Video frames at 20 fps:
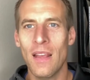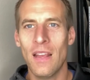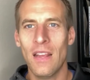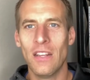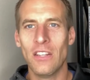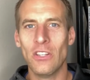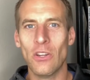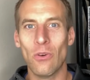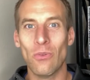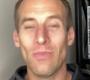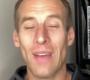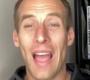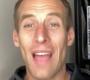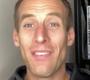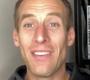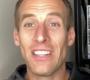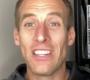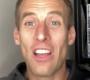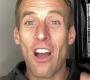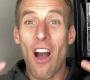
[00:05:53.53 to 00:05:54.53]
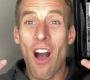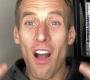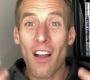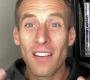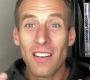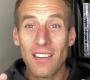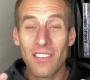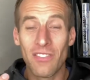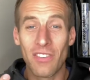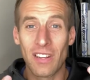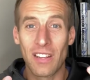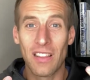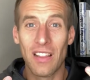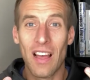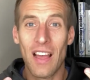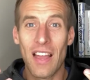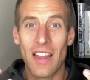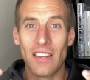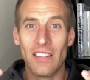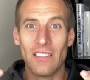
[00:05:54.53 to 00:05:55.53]
you know having cognitive
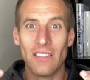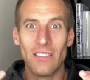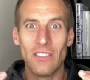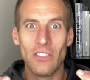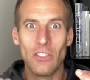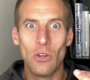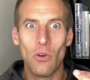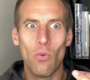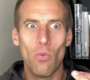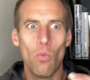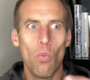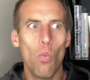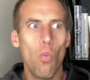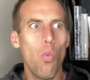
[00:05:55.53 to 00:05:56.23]
decline you know